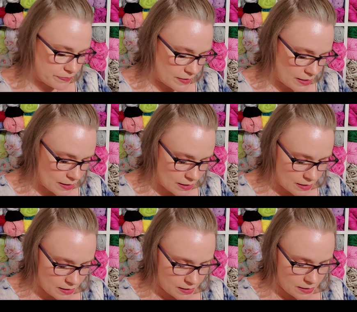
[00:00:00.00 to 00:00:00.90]

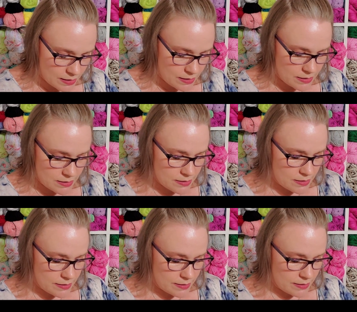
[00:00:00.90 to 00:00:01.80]

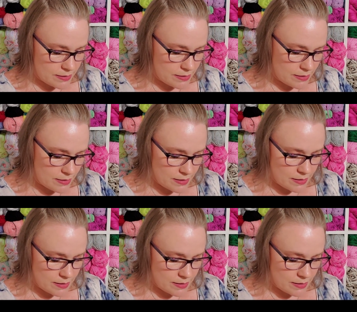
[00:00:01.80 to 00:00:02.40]
[no speech]